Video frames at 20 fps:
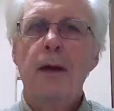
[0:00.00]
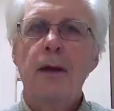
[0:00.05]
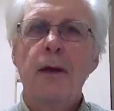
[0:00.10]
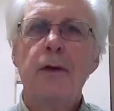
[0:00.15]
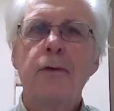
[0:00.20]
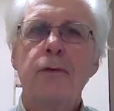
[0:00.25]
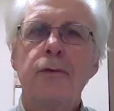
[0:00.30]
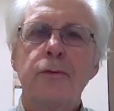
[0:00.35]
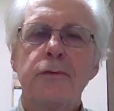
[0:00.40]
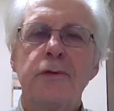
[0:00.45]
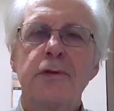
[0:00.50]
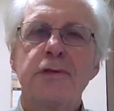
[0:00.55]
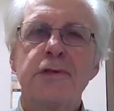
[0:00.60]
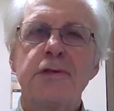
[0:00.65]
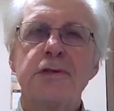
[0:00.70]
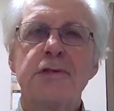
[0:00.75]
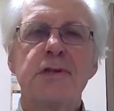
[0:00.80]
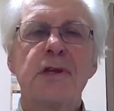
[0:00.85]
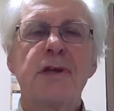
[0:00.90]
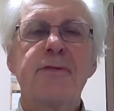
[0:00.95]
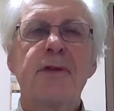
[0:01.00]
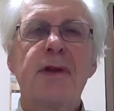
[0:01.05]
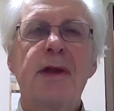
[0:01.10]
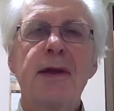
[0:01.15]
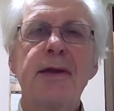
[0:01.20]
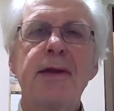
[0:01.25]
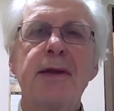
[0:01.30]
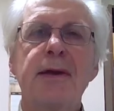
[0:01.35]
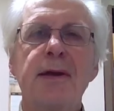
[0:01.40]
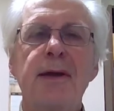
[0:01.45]
Hello, this is Stephen
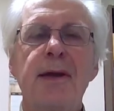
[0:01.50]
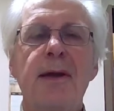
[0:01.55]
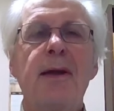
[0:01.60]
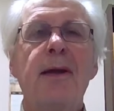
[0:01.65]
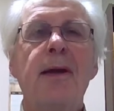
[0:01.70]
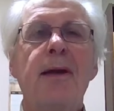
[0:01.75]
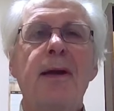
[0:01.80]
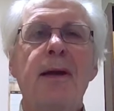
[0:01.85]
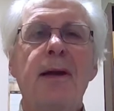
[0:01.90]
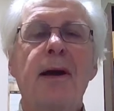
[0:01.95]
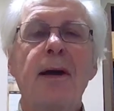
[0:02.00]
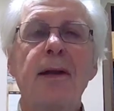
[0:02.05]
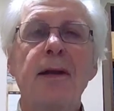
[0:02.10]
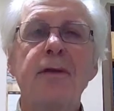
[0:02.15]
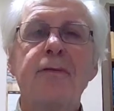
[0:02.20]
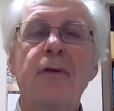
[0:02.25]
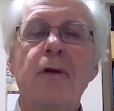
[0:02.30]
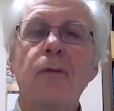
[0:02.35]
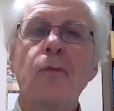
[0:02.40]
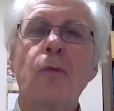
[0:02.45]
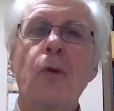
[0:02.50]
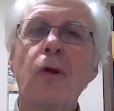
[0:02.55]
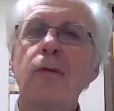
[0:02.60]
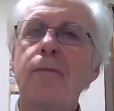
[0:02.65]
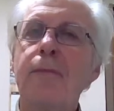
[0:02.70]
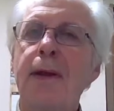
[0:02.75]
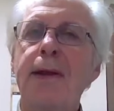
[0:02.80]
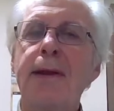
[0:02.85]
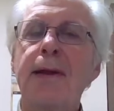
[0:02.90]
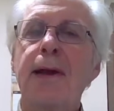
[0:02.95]
Edgar. I live on
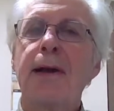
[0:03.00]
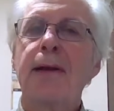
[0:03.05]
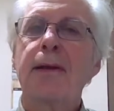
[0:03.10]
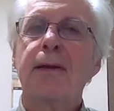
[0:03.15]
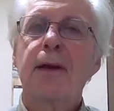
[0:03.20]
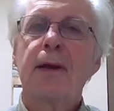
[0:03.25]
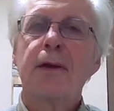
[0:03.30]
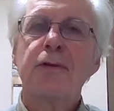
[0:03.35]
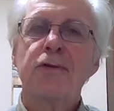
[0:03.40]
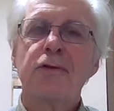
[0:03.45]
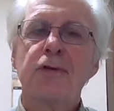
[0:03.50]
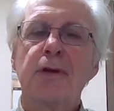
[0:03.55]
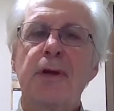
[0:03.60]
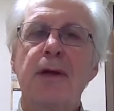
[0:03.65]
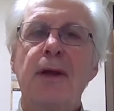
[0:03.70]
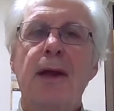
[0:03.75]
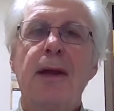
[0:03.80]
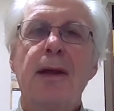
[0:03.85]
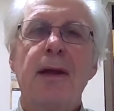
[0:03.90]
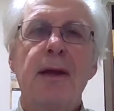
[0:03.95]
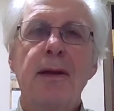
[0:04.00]
Wallumedegal country